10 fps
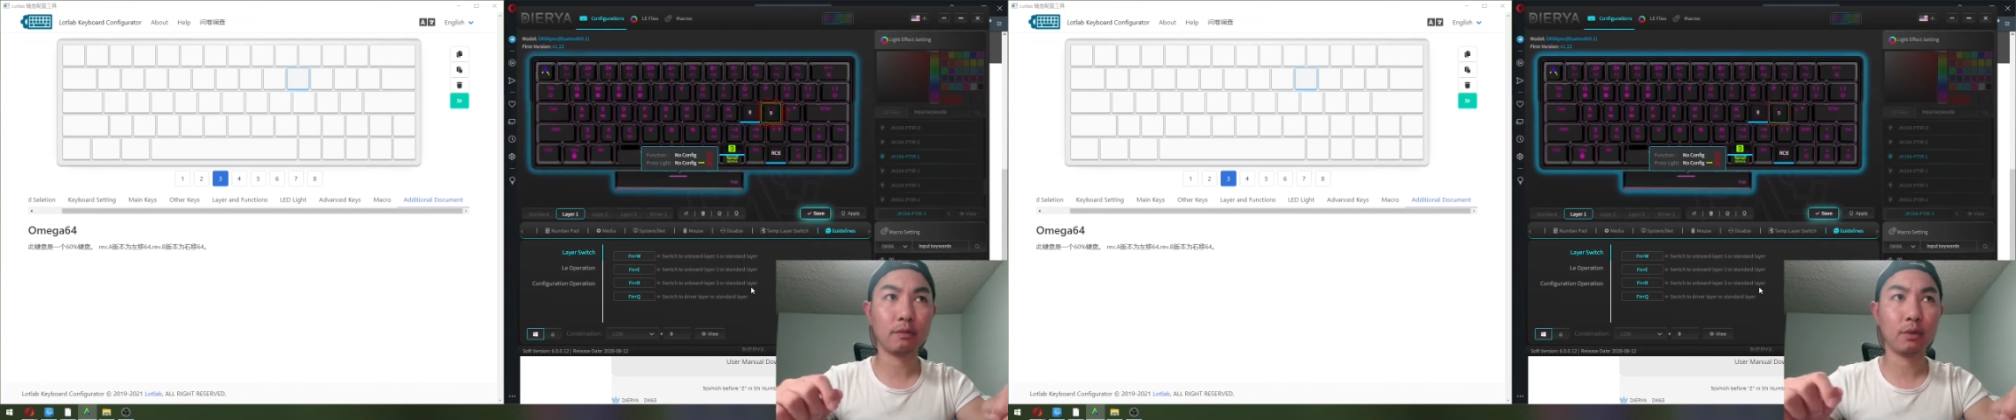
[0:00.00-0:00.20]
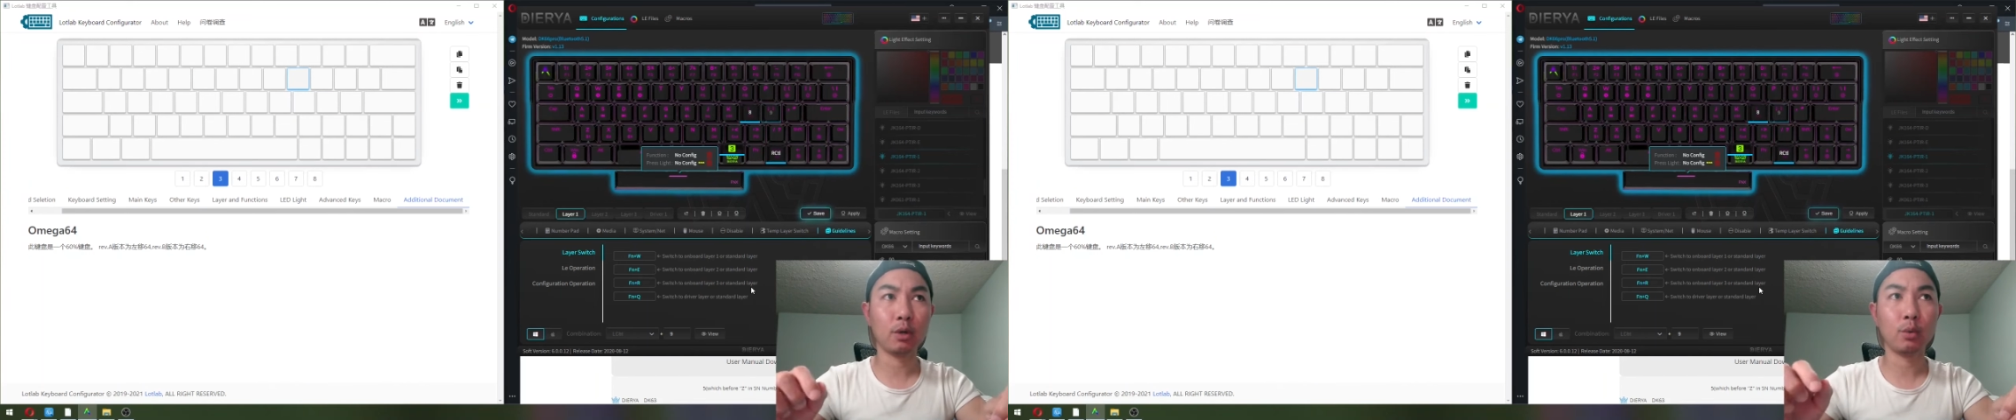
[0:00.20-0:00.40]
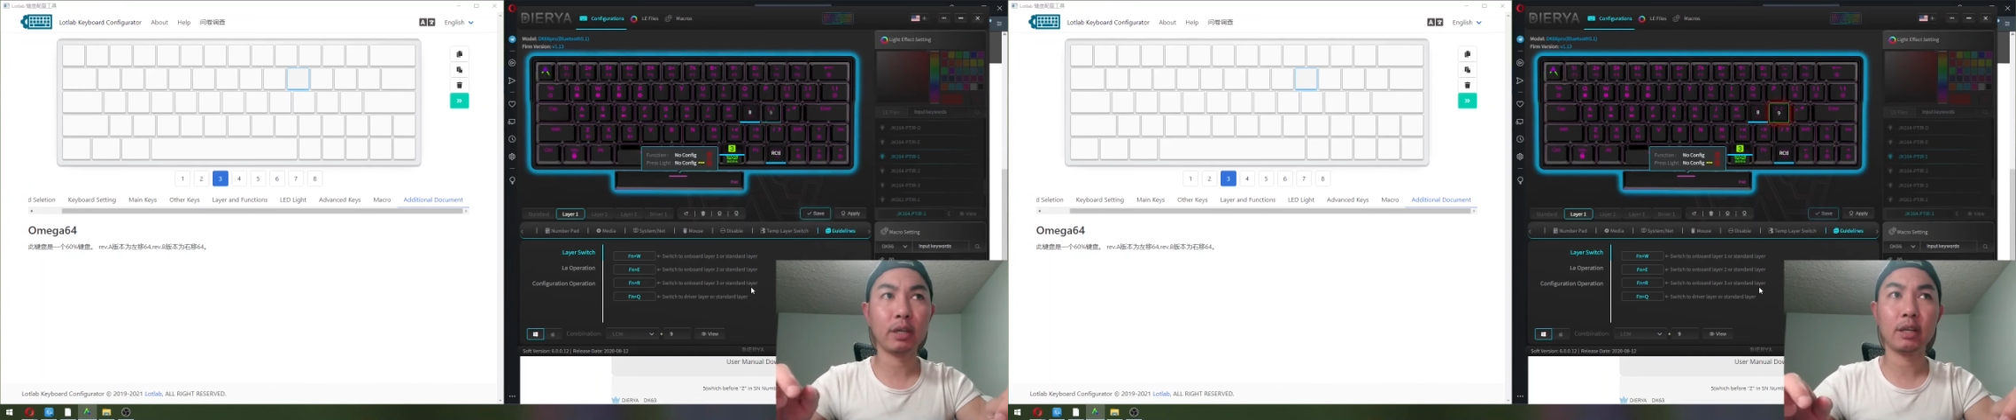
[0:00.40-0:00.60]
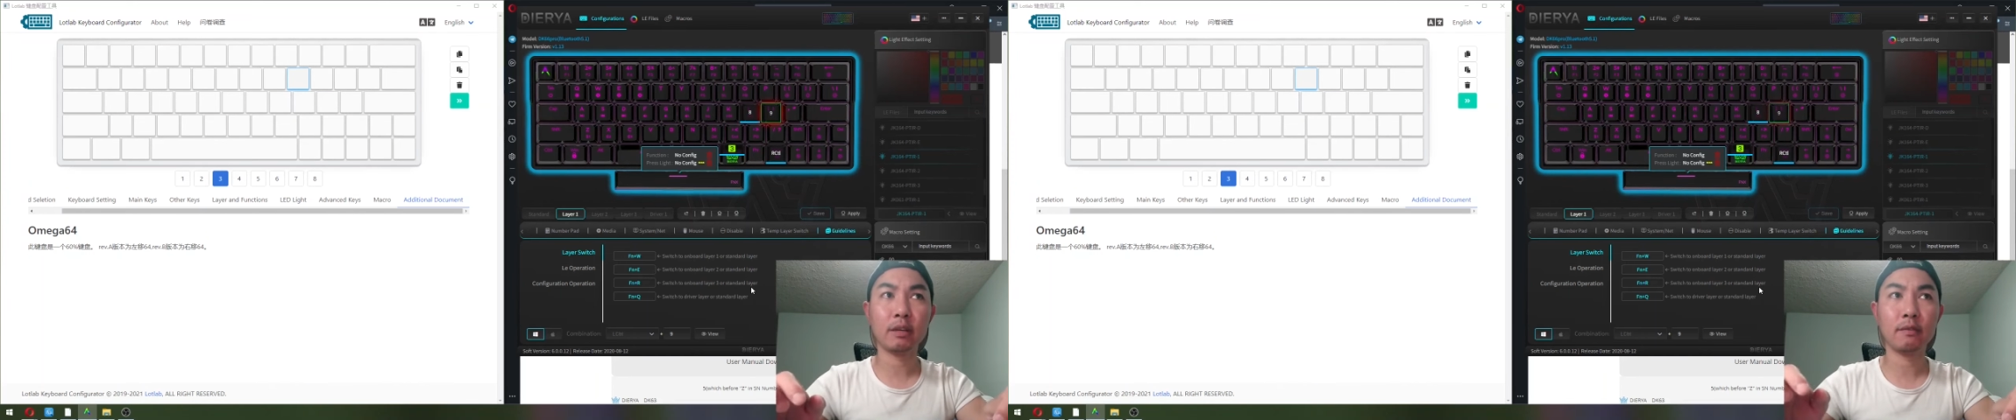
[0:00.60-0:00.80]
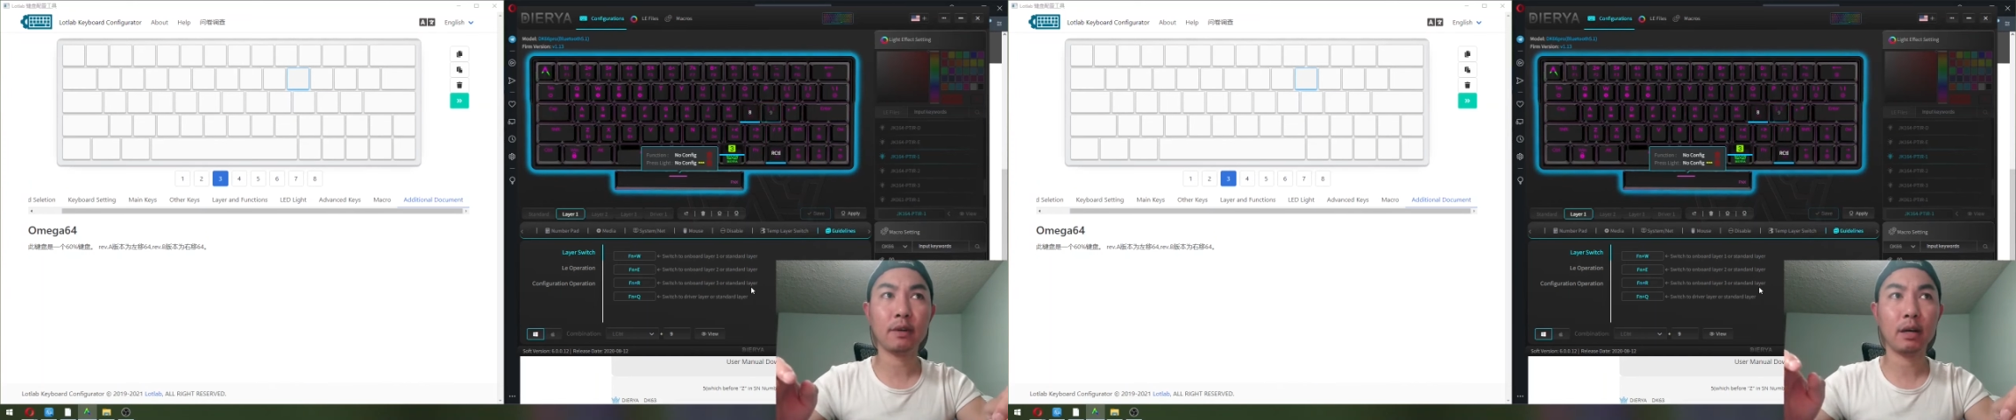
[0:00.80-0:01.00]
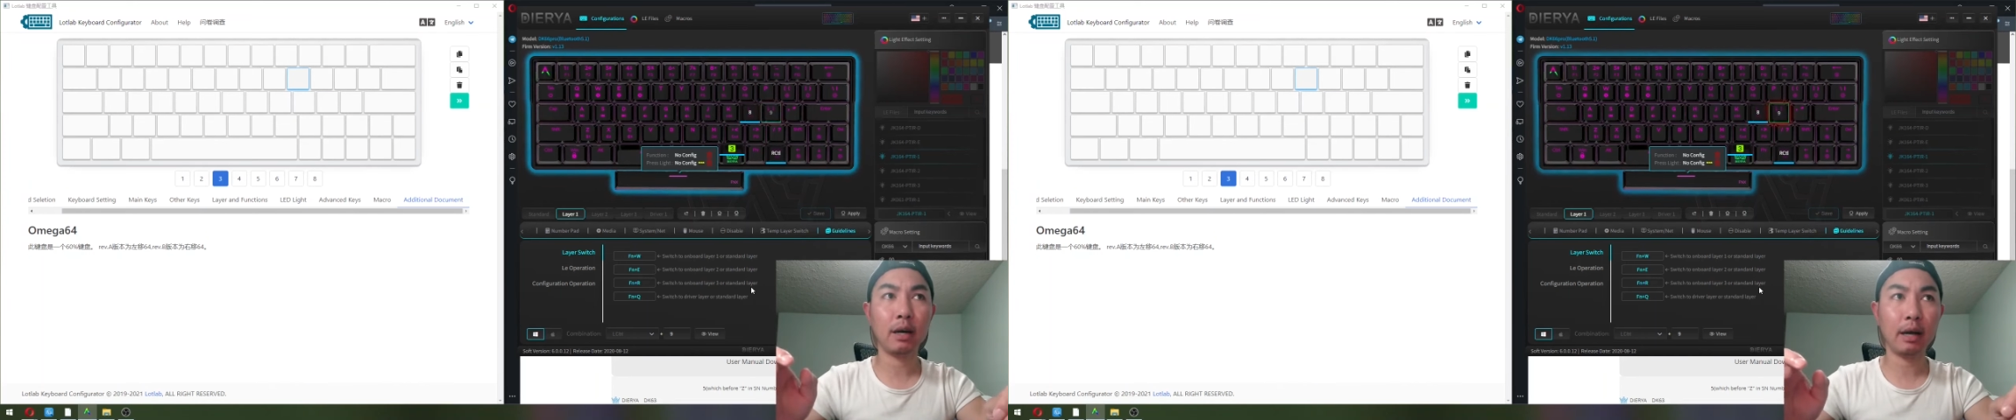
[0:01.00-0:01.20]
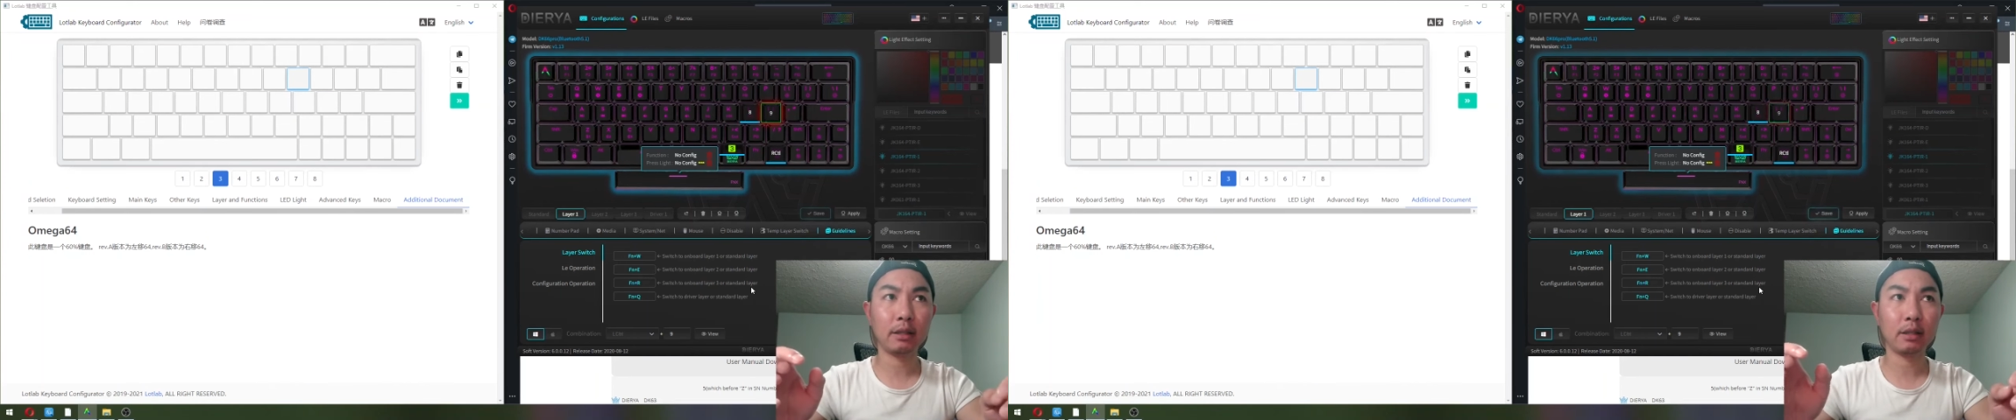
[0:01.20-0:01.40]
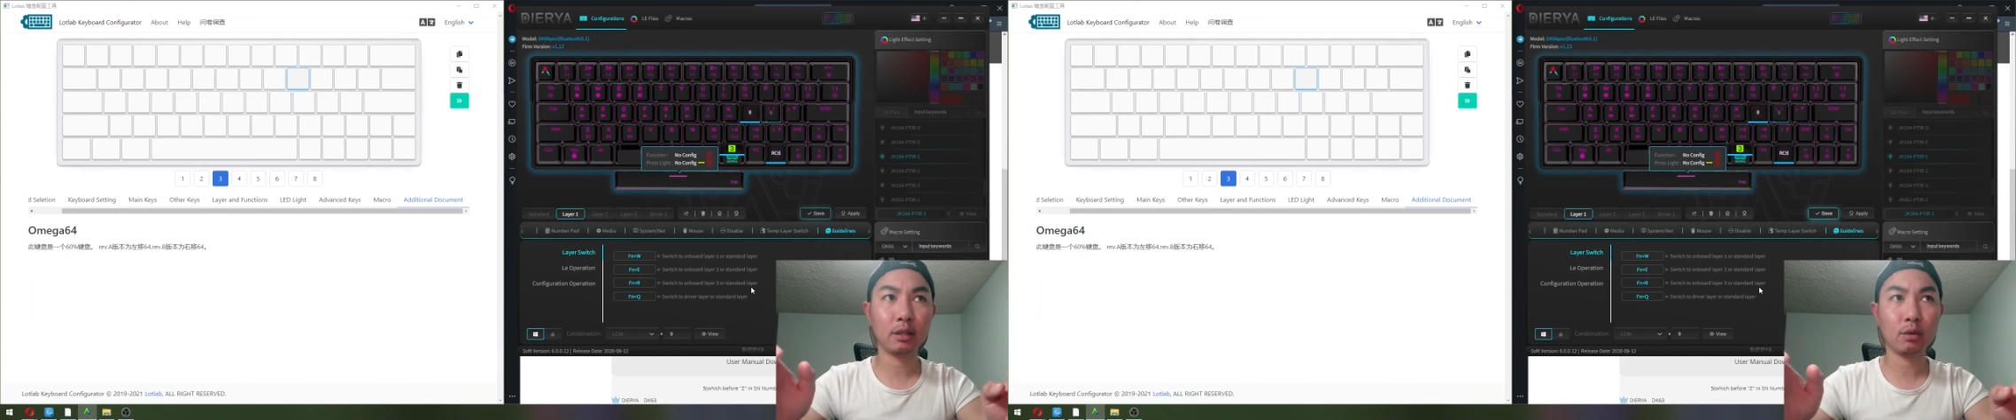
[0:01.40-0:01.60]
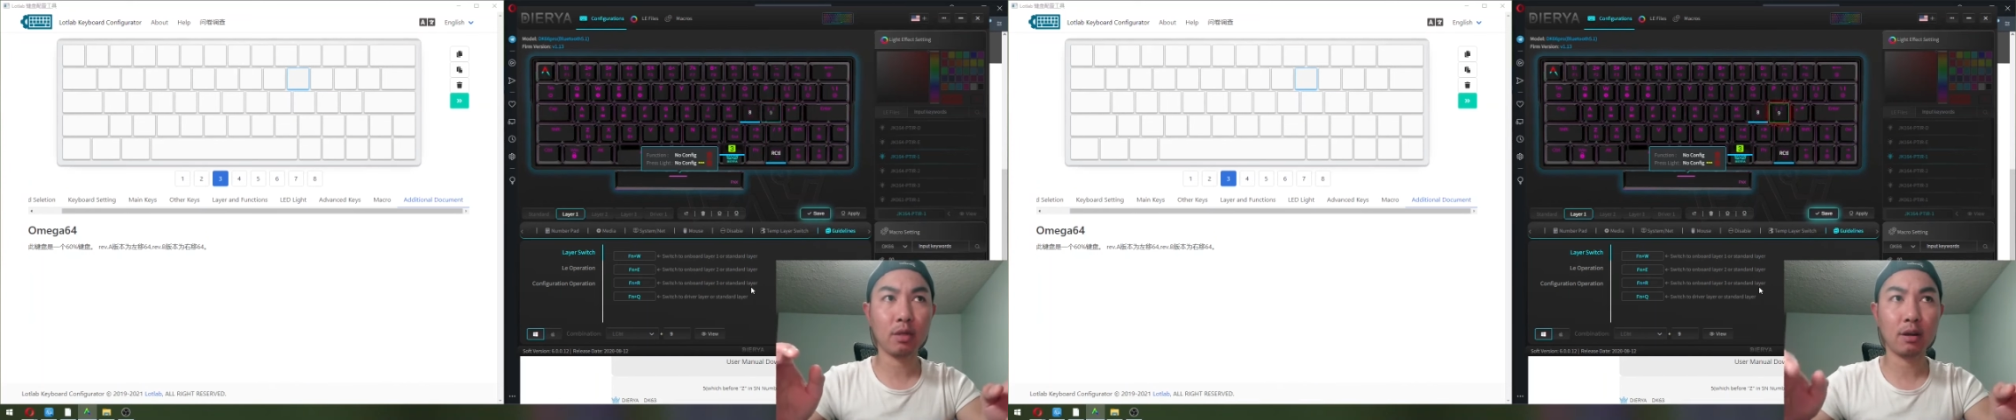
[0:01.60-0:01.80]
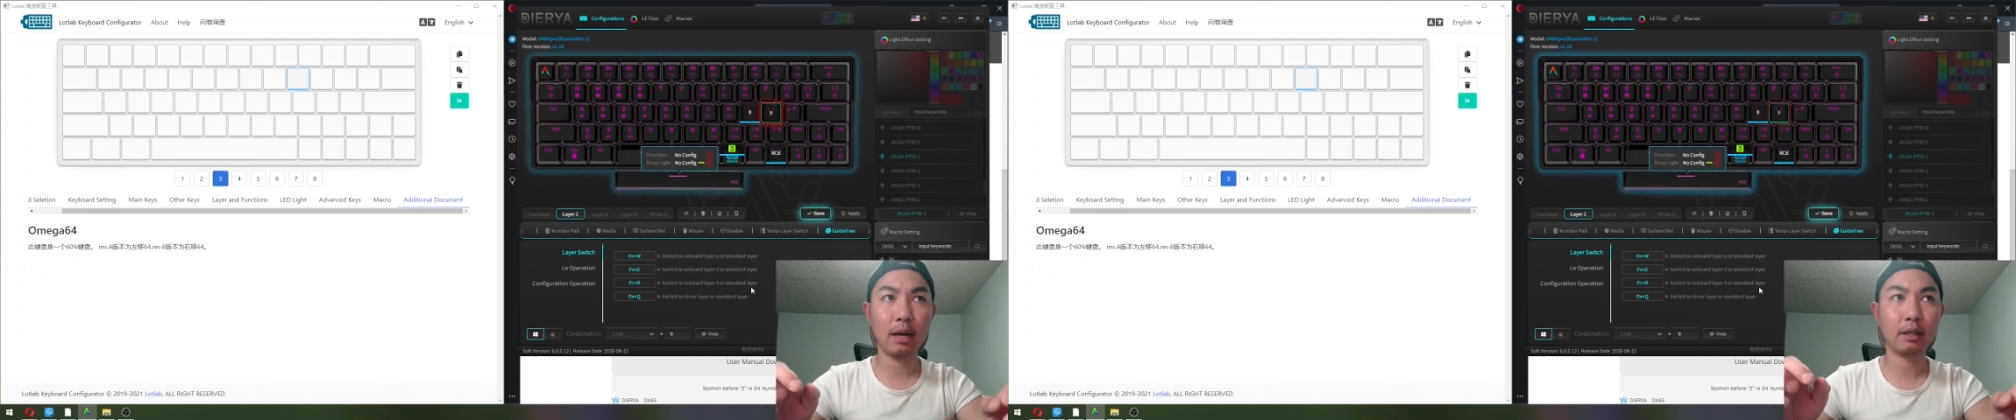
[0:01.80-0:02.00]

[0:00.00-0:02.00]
a week if I turn on the light.